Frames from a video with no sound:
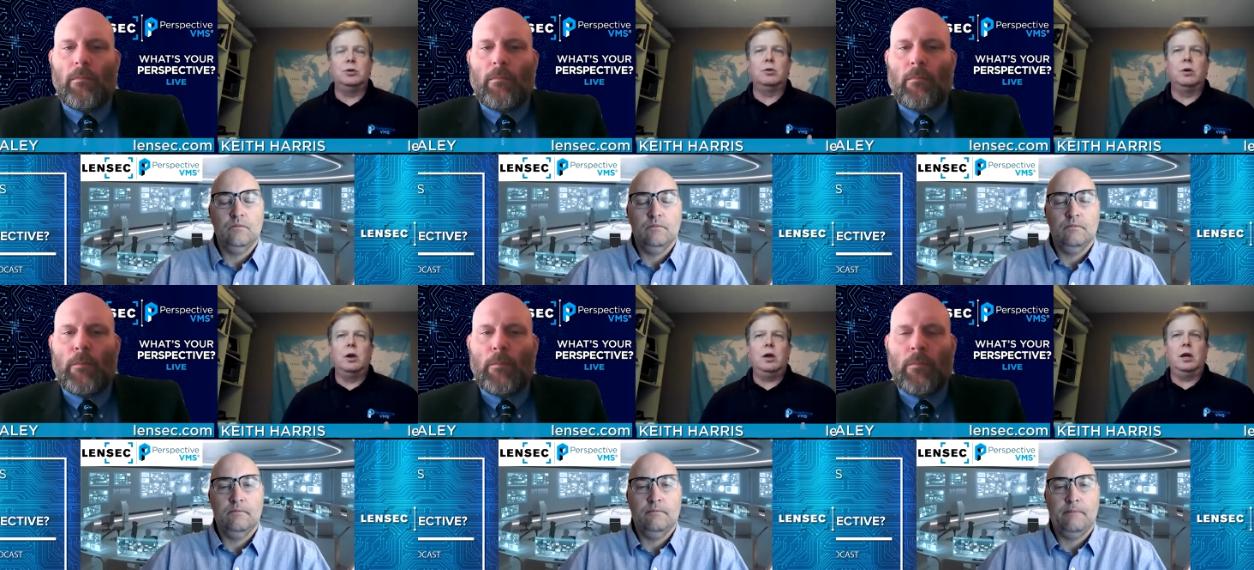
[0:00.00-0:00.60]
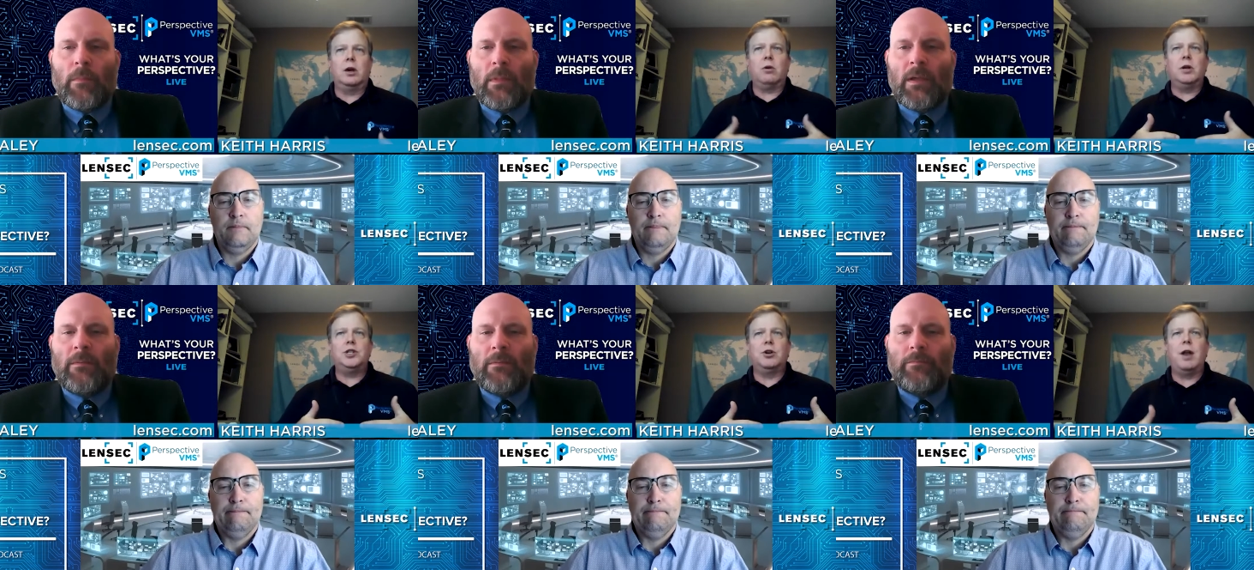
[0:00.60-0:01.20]
Speaker 1: to
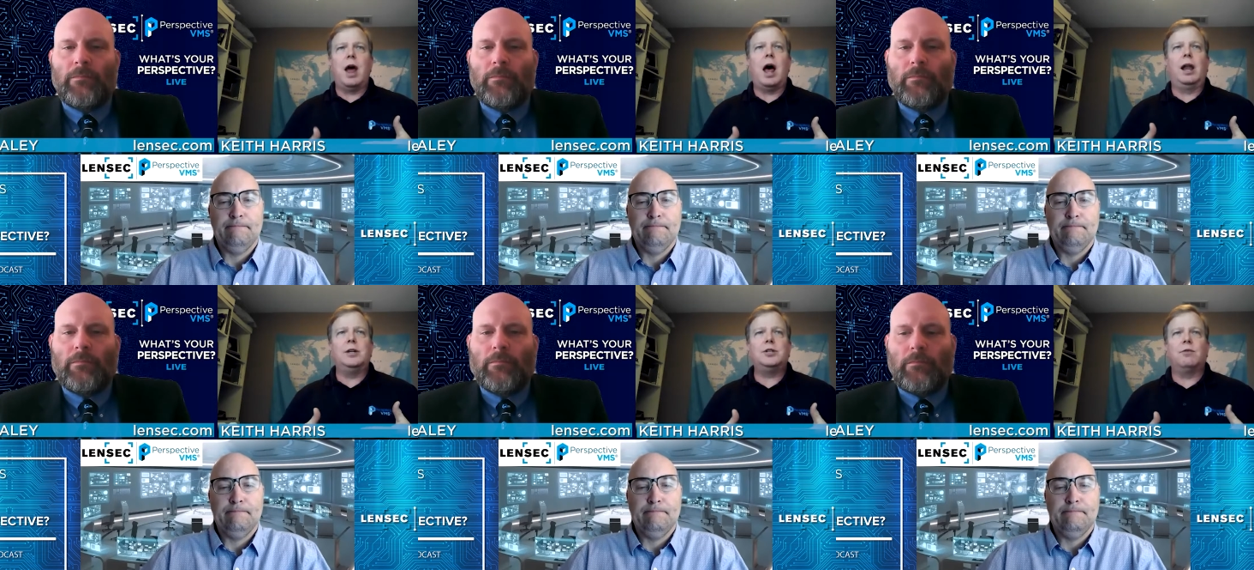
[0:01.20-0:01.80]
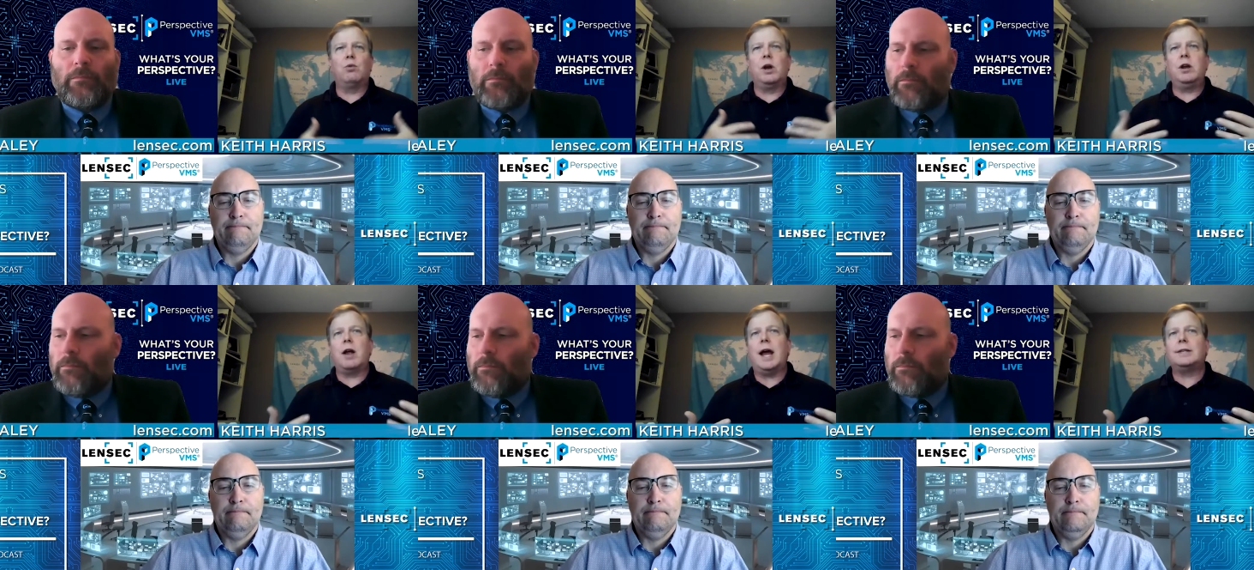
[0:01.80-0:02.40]
increase your knowledge of where
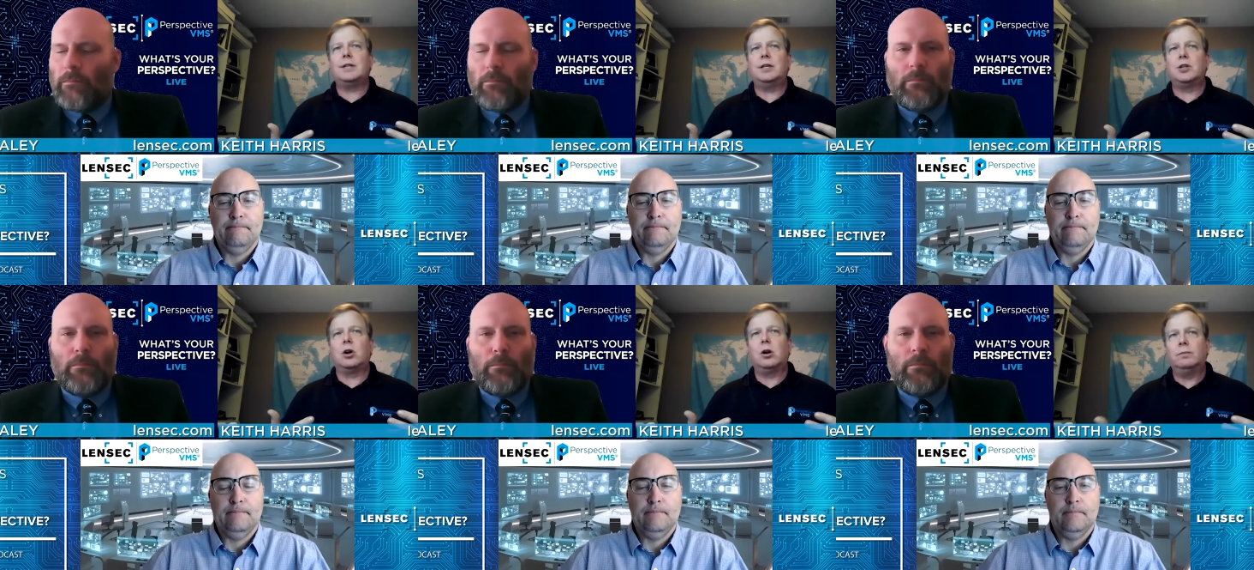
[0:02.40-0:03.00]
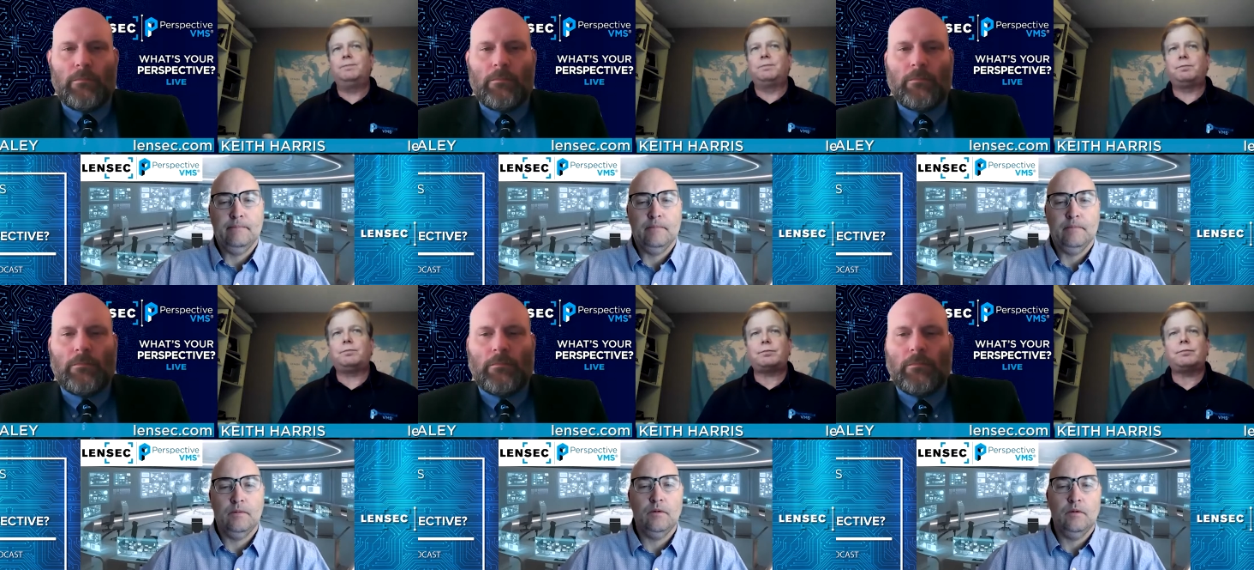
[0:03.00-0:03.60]
your assets are.
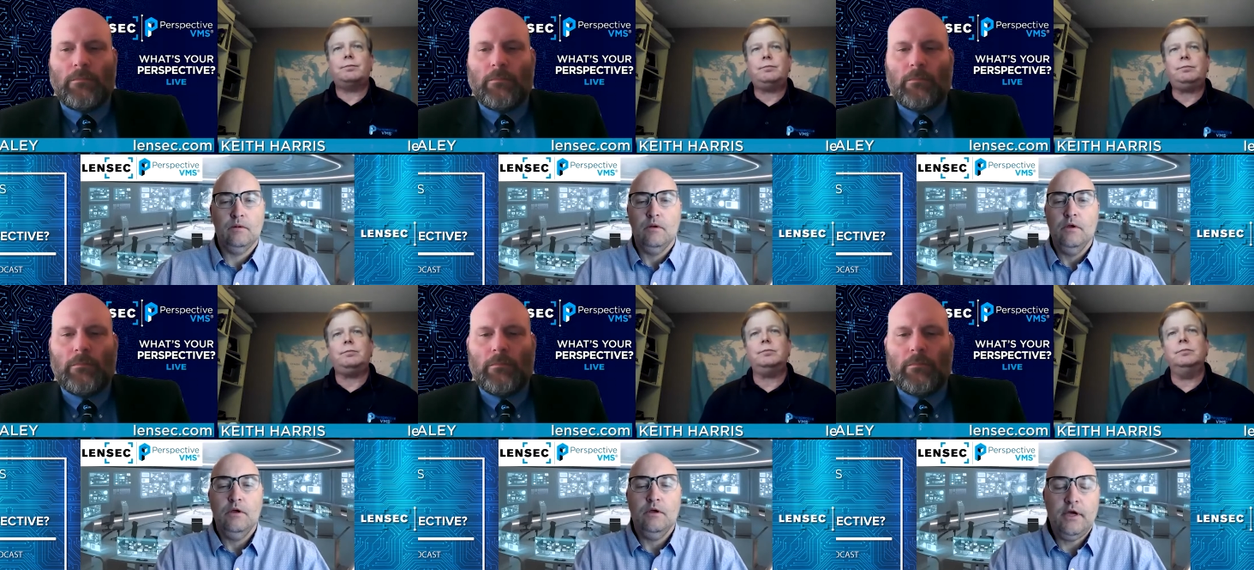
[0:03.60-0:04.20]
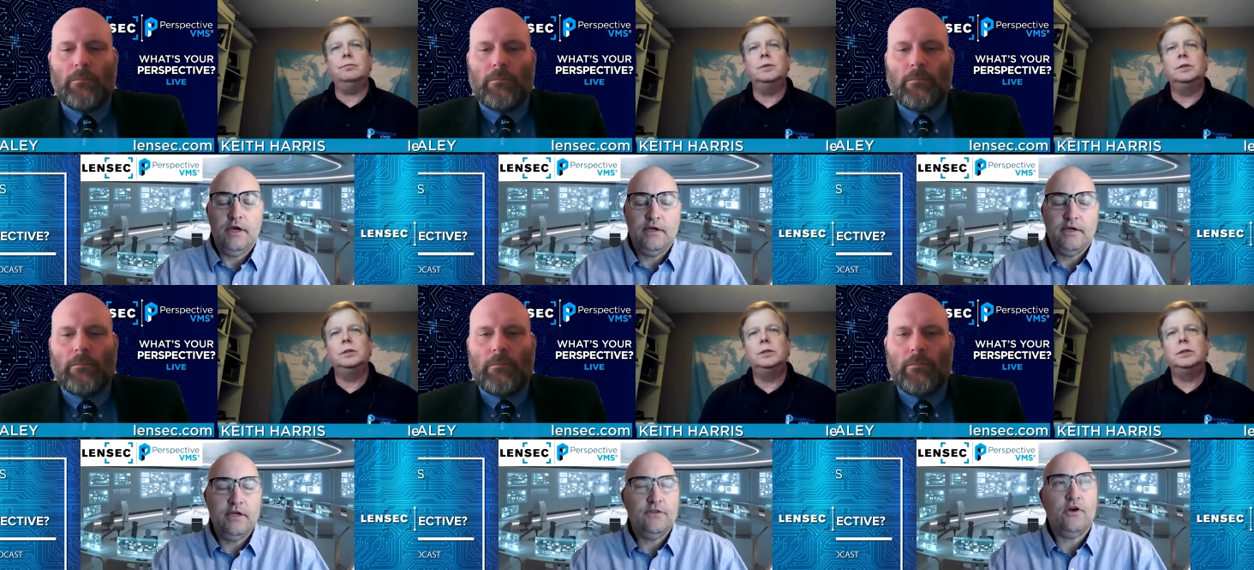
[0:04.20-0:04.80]
Speaker 2: Yeah, and
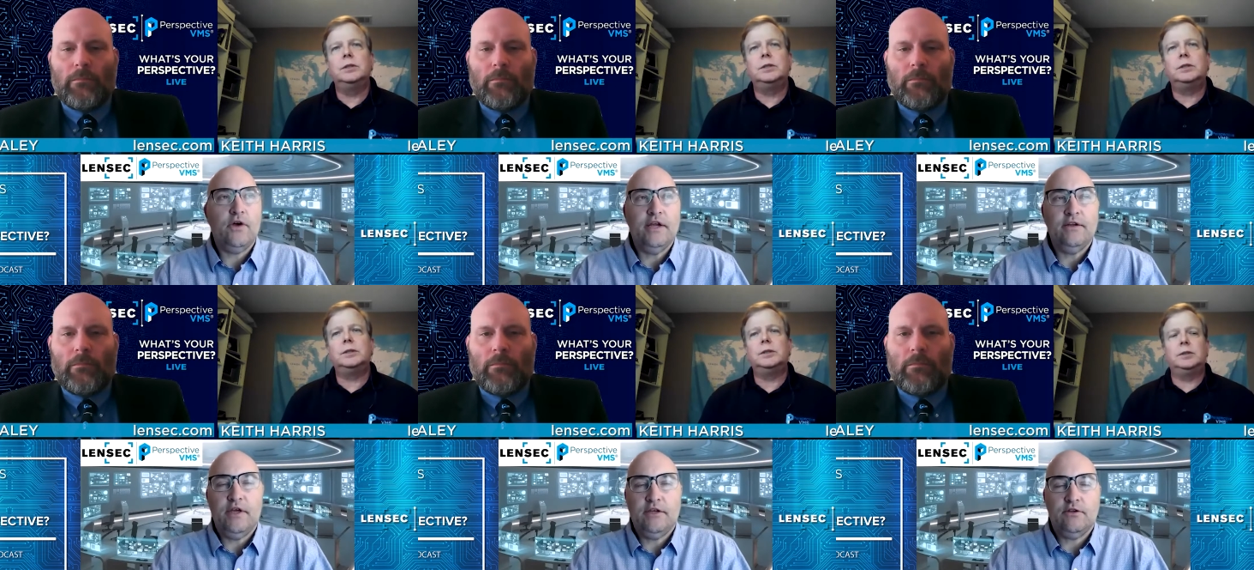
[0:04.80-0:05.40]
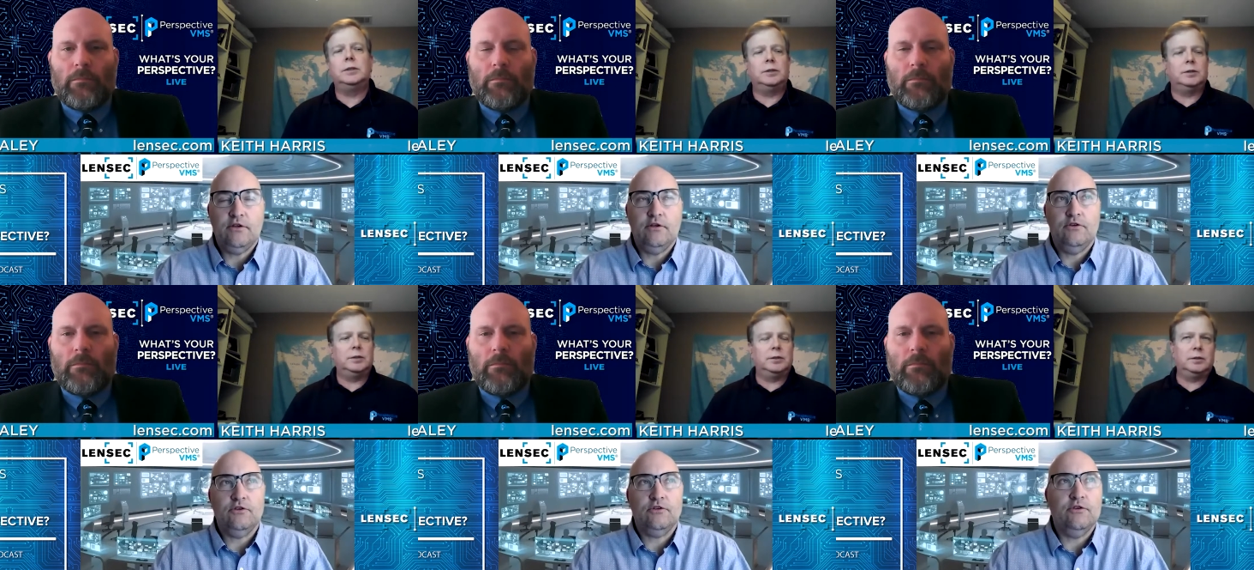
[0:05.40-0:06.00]
Keith, I'll add to that too,
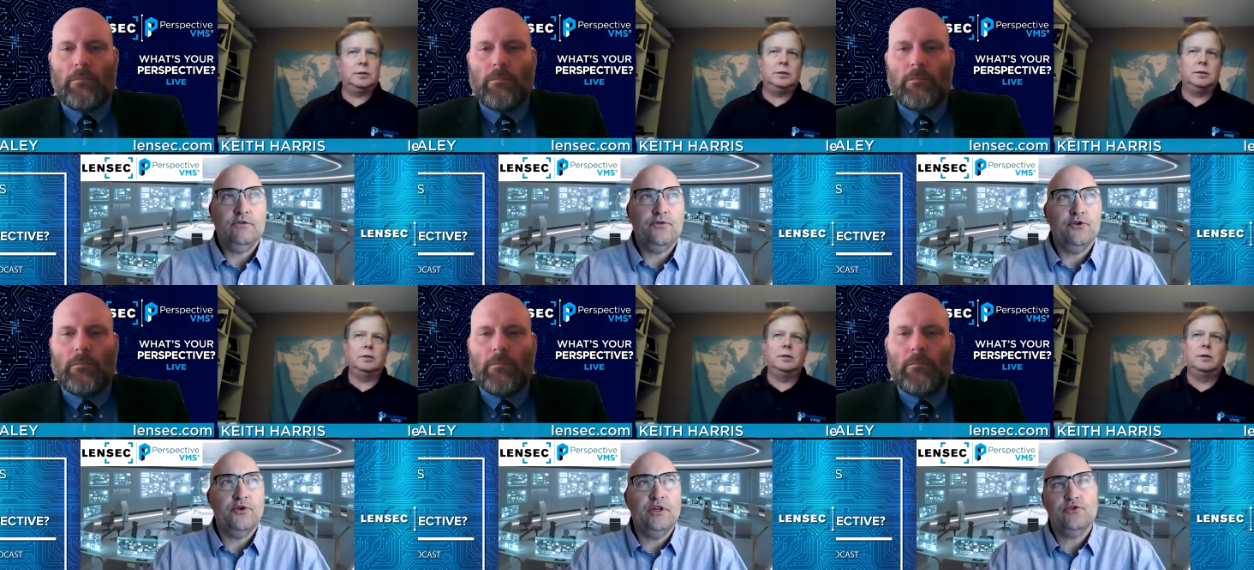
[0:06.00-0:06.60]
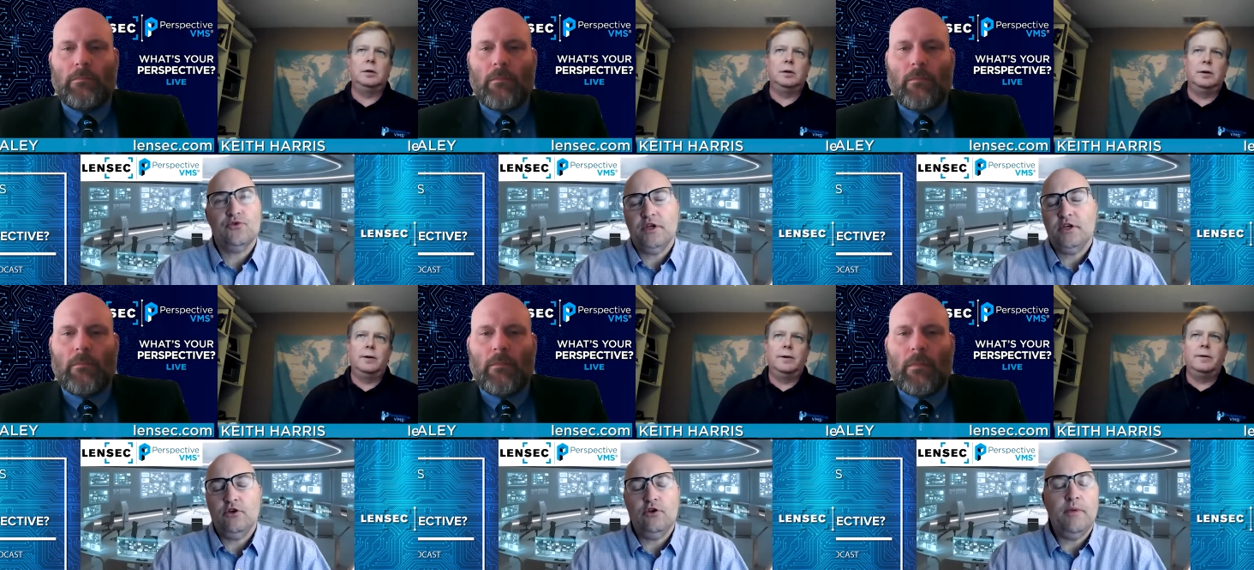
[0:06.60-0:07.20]
just to further illustrate, you
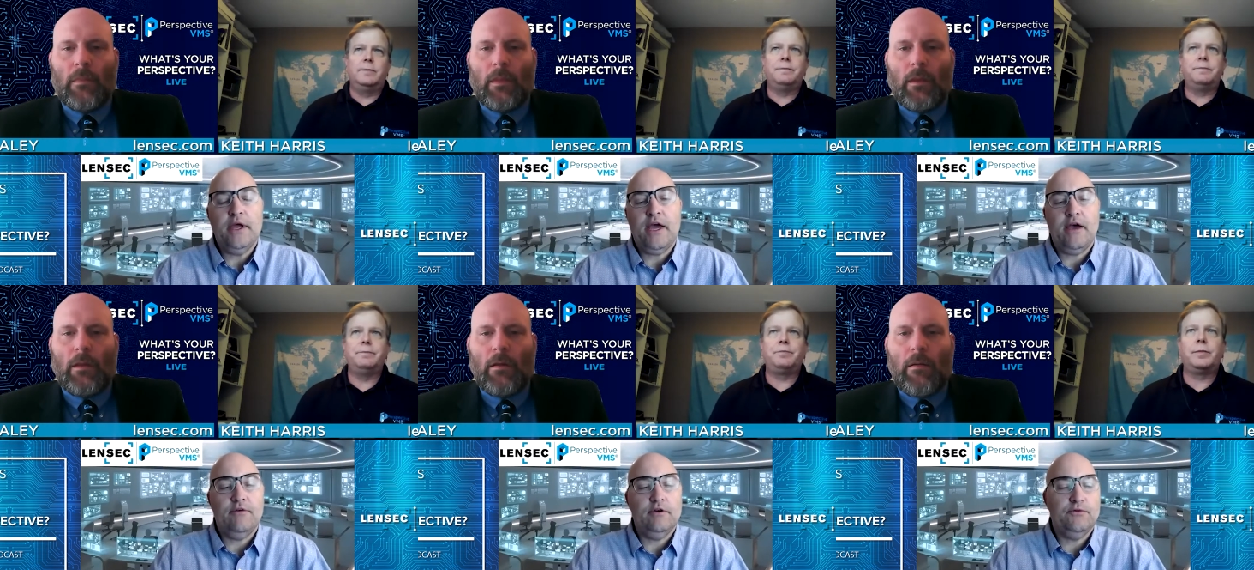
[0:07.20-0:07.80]
know, you may have a,